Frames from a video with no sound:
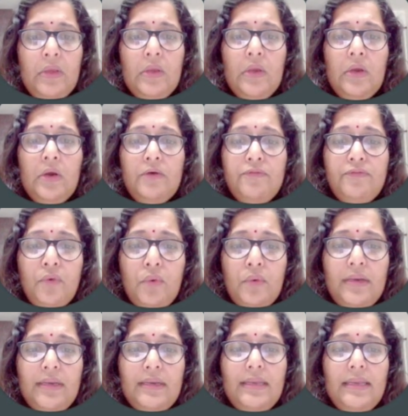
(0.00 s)
A
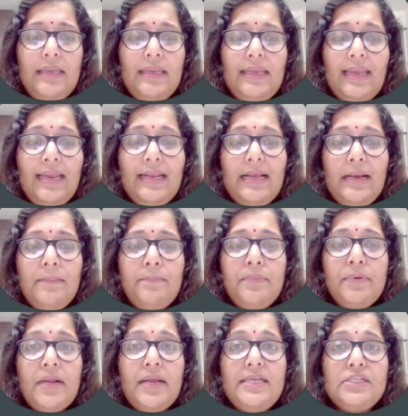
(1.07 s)
foreign key can
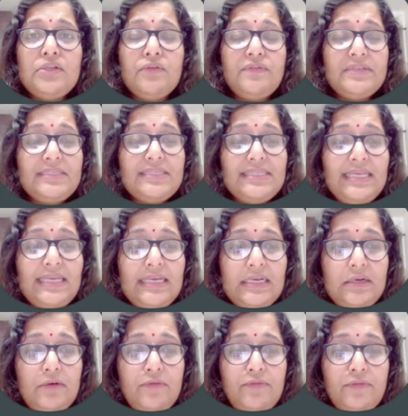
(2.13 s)
comprise of a
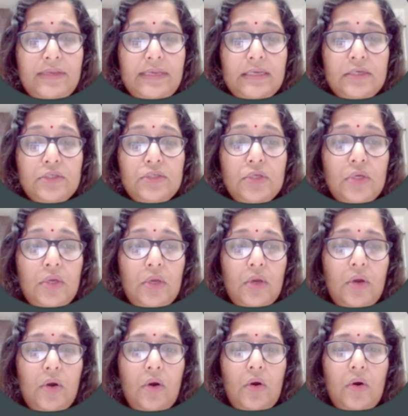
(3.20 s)
single field
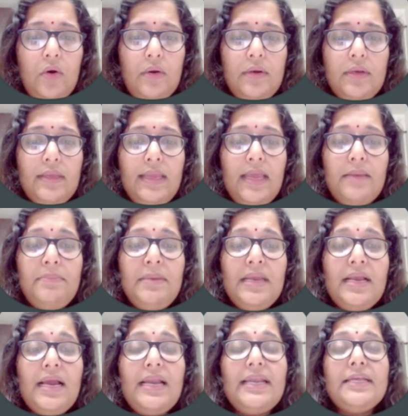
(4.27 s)
or can be a
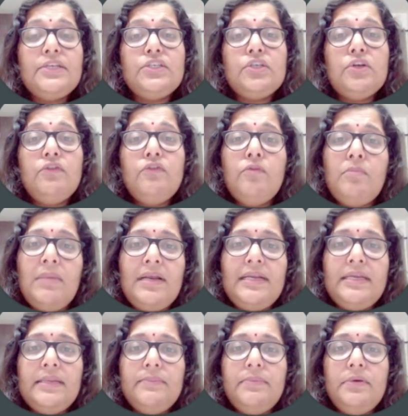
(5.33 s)
collection of
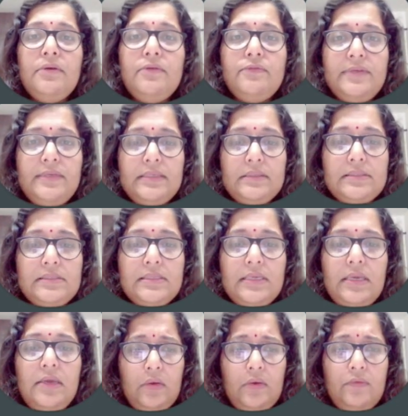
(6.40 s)
multiple fields.
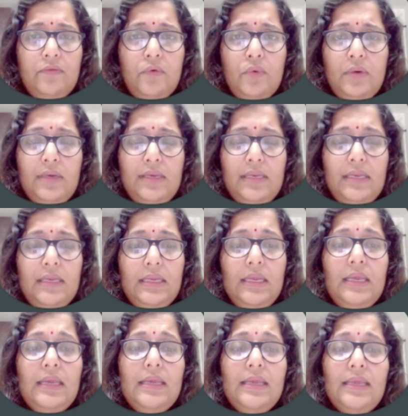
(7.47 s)
Foreign key
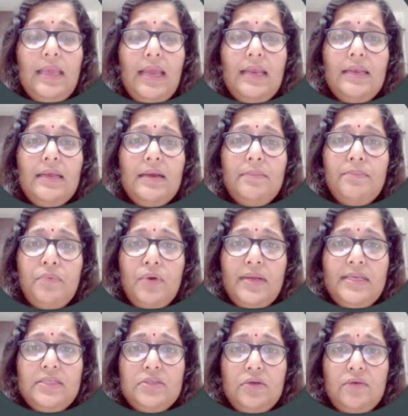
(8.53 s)
can
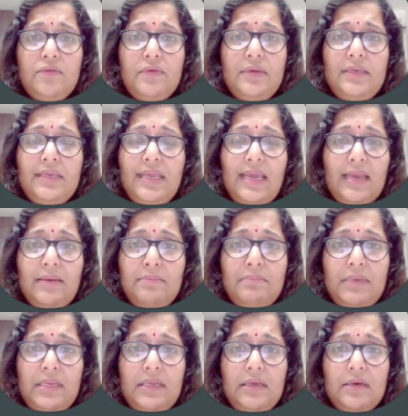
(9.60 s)
comprise of, it can
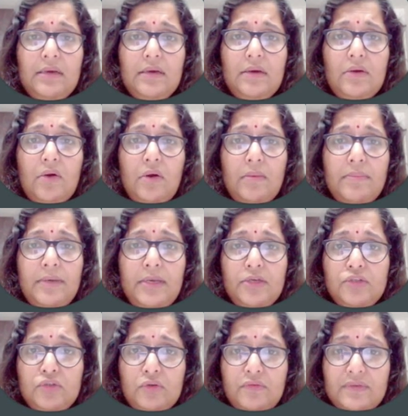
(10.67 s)
be a
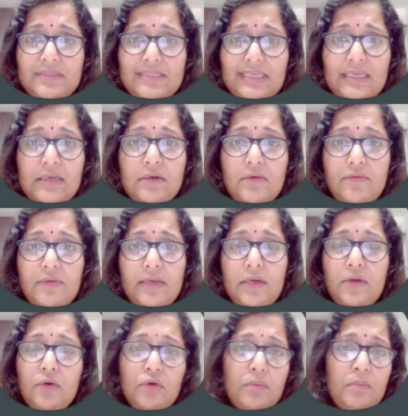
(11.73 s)
combination of a single
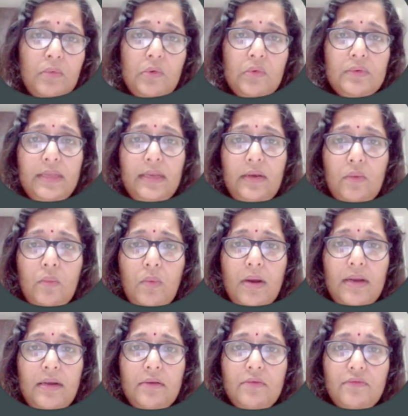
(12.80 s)
field or more than
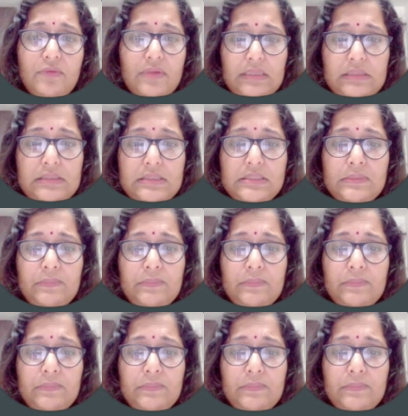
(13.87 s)
one fields.